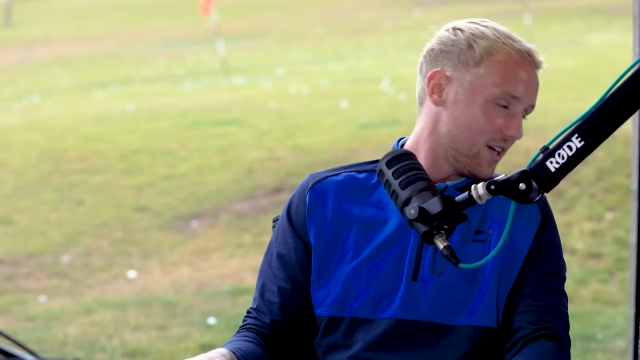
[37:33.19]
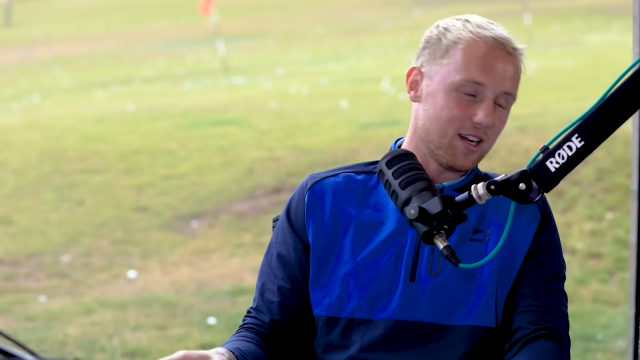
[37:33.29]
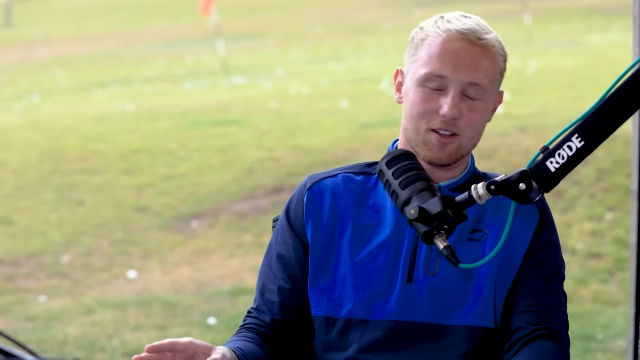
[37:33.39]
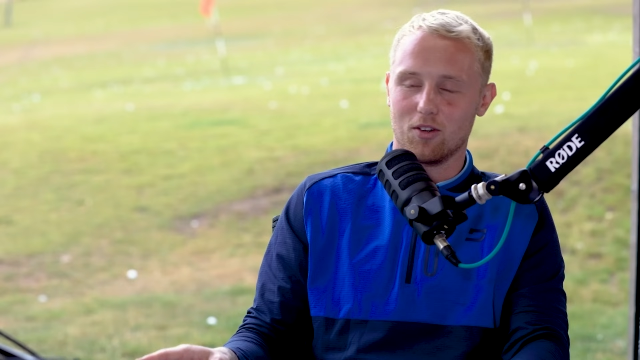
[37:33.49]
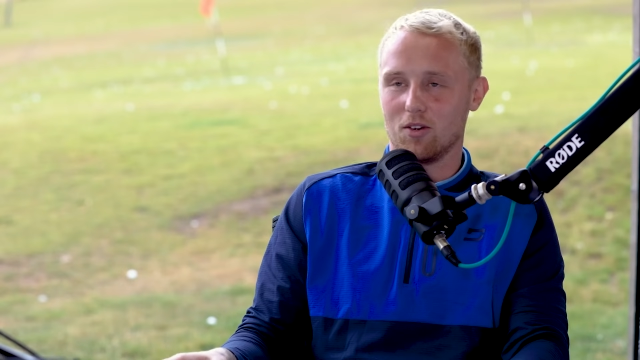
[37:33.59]

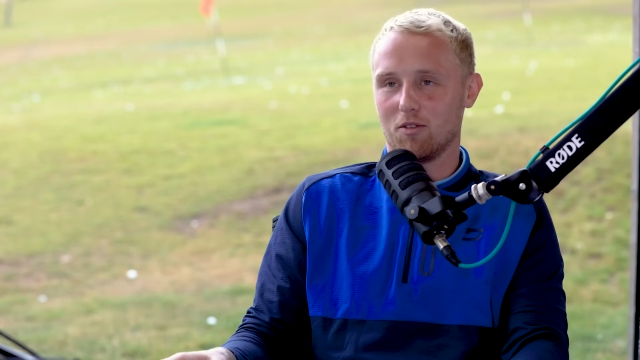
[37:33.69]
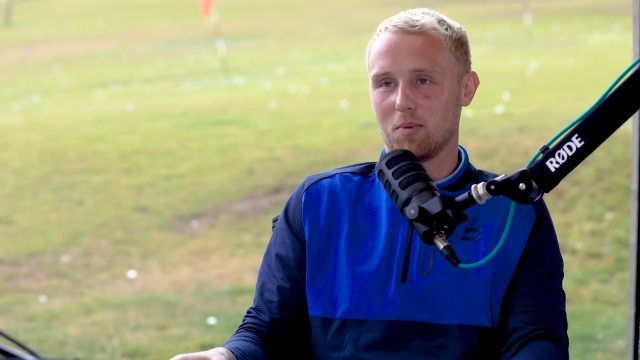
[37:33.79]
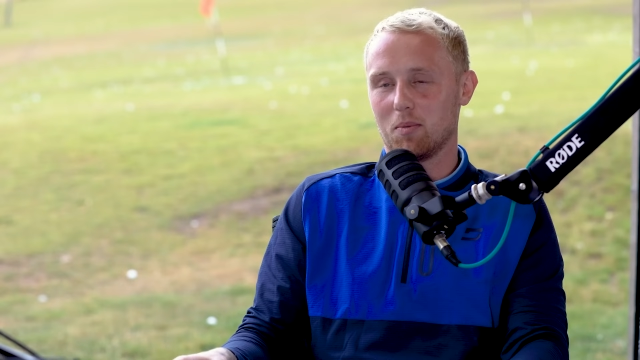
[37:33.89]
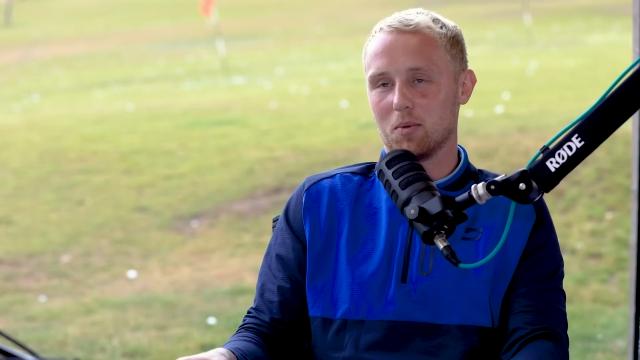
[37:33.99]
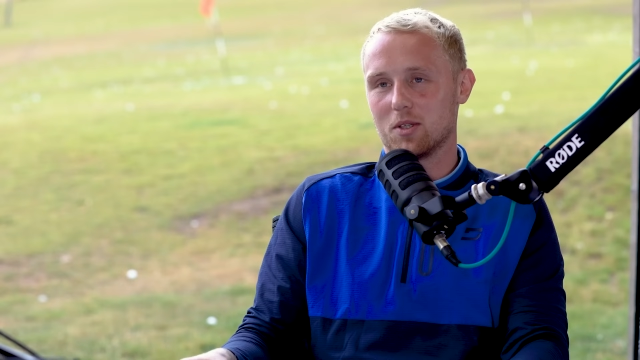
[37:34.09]
and I don't know if
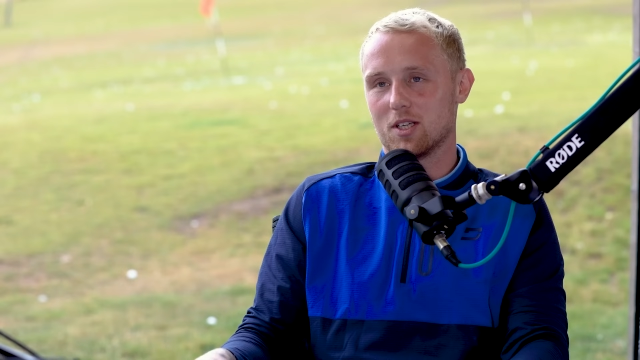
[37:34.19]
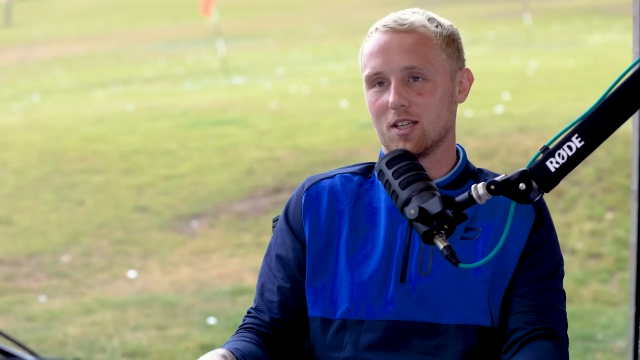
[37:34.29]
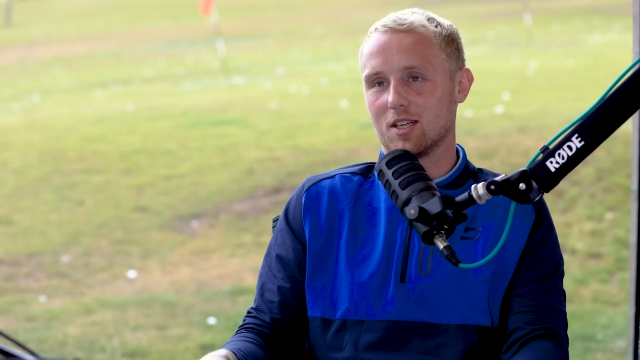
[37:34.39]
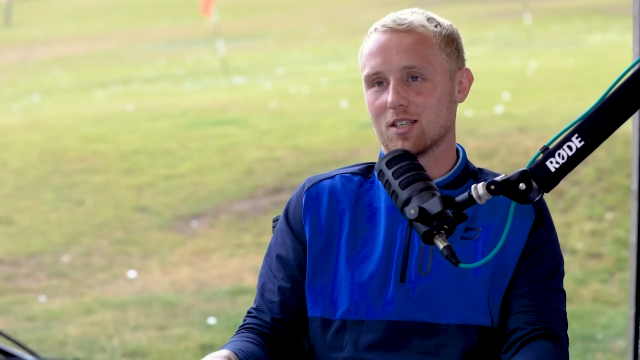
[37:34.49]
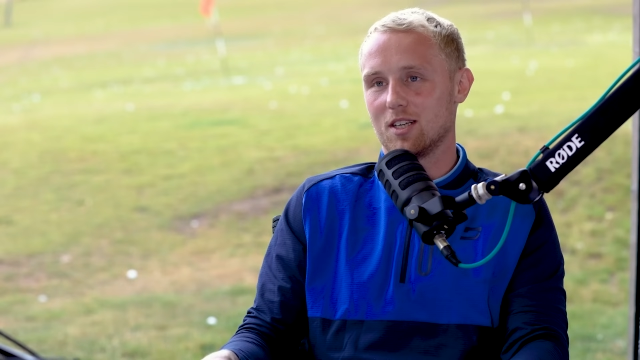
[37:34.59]
people would
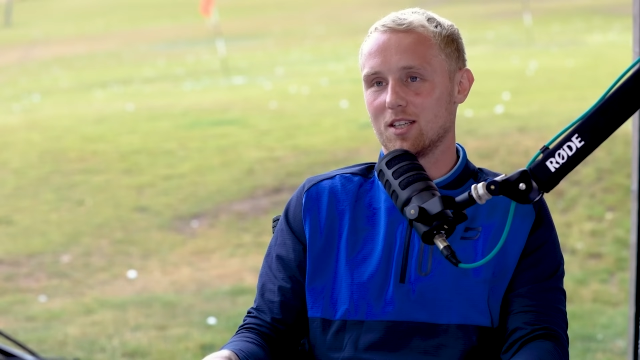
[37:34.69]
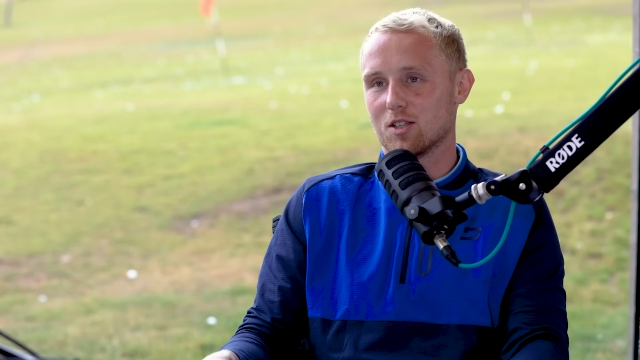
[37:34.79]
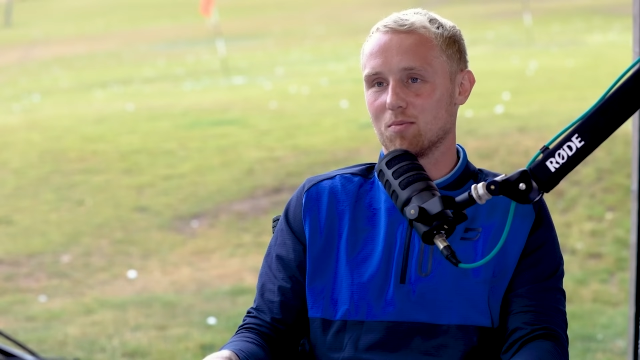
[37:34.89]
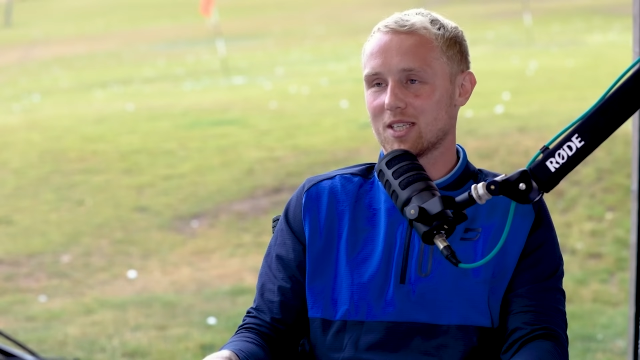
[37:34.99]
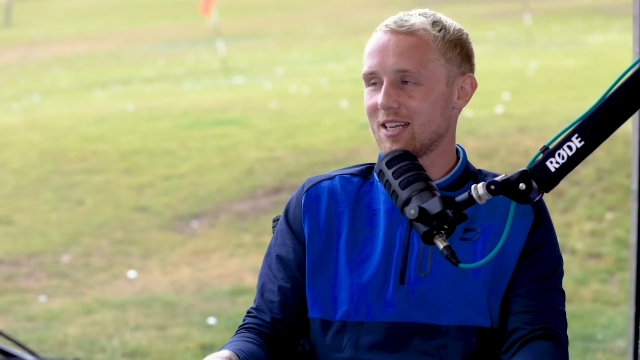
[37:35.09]
say this,
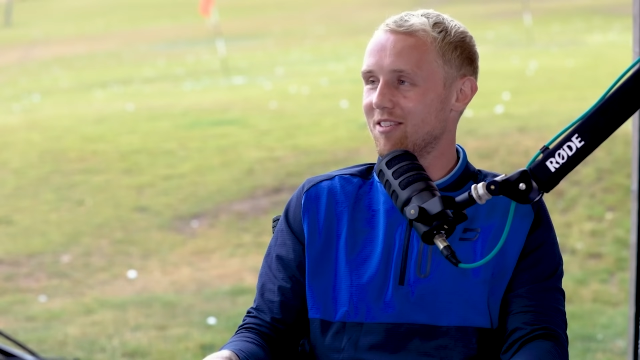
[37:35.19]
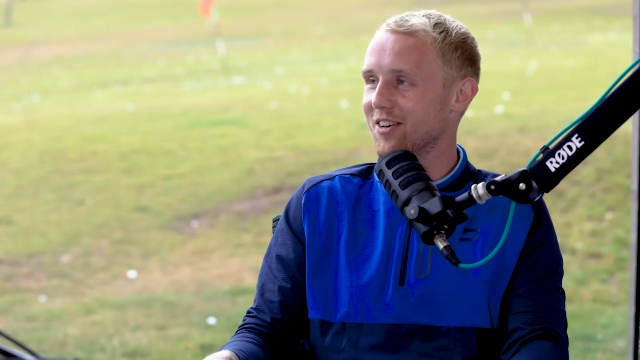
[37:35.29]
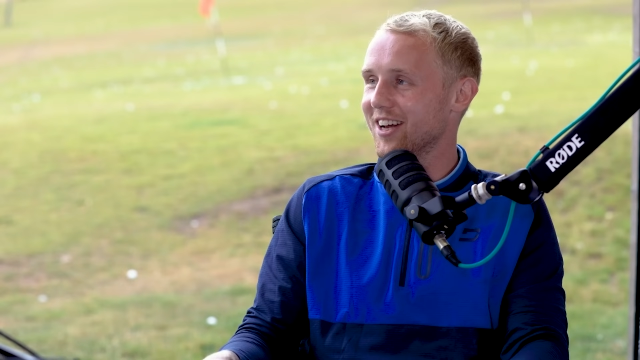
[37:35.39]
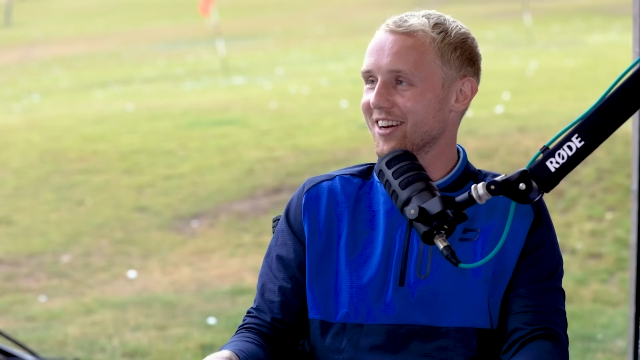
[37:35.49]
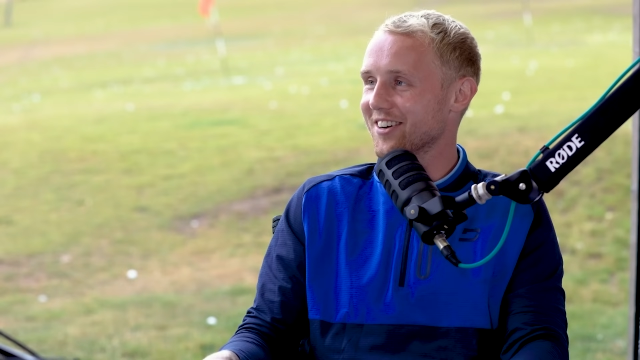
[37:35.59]
is my
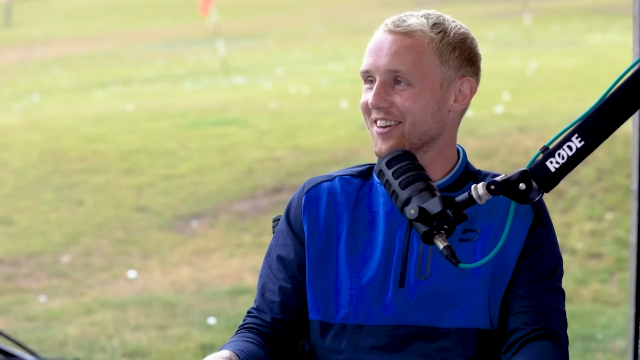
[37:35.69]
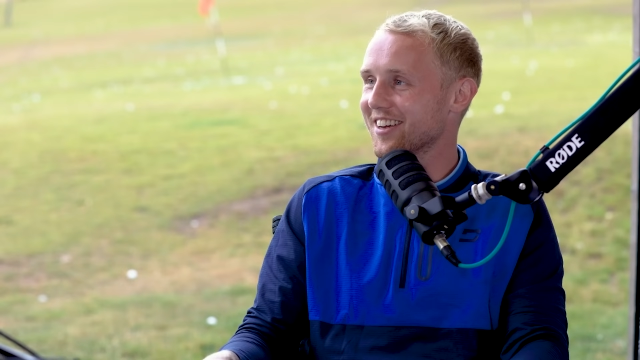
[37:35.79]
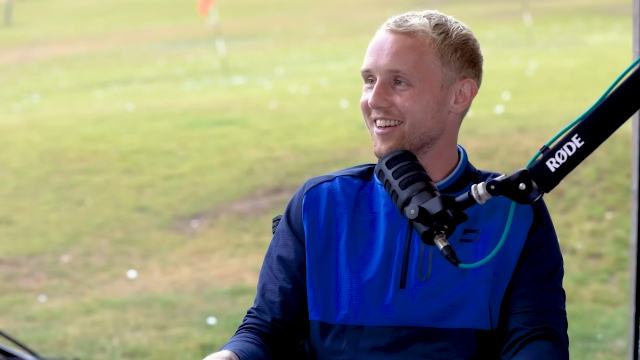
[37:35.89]
7-iron.